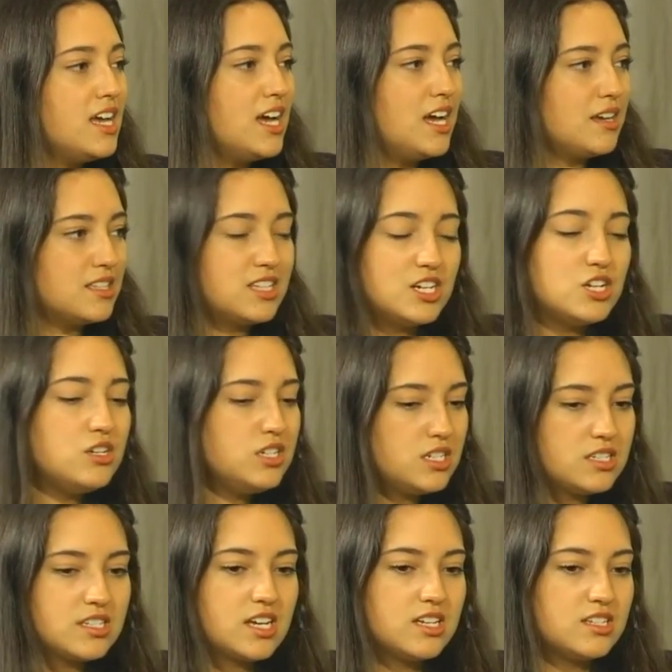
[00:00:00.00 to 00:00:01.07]
Because I know you
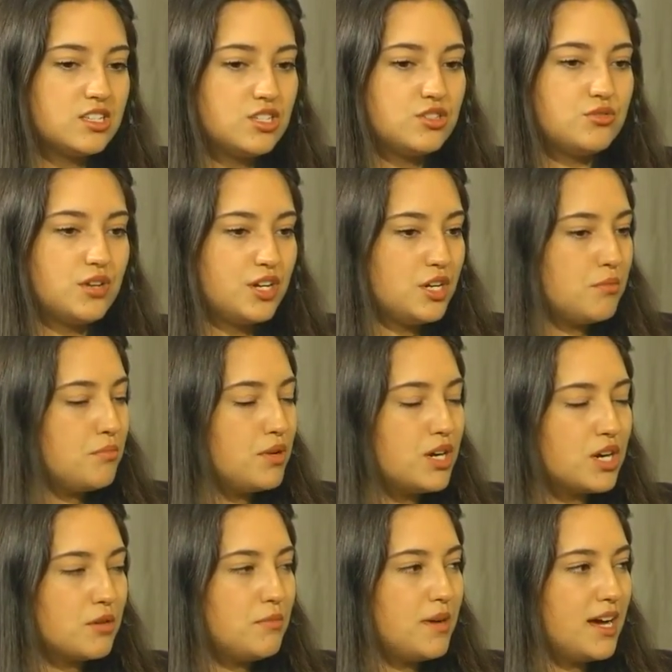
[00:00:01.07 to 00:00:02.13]
discussed this throughout your
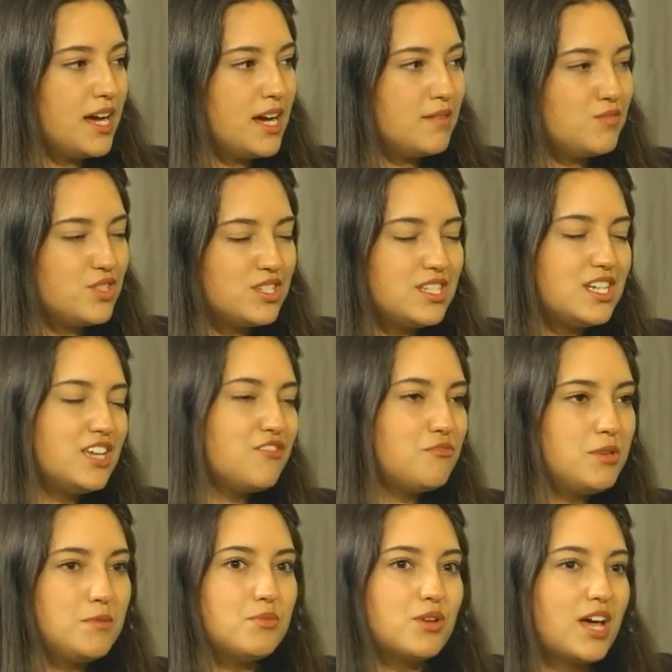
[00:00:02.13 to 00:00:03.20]
book, but um, just to give
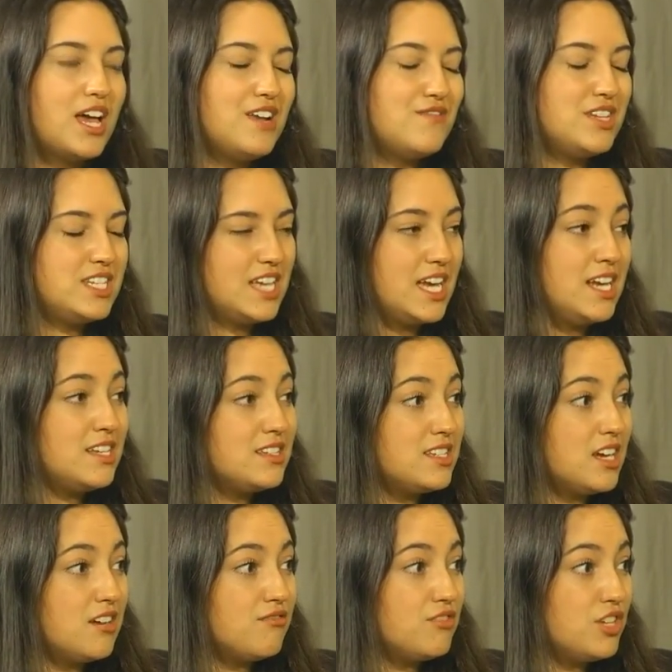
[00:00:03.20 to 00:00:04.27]
people kind of a taste
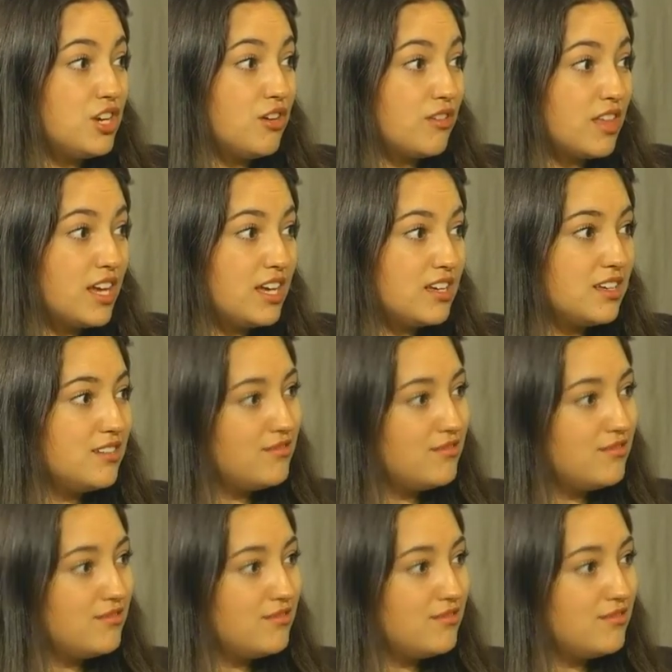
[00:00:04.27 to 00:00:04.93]
of, you know, like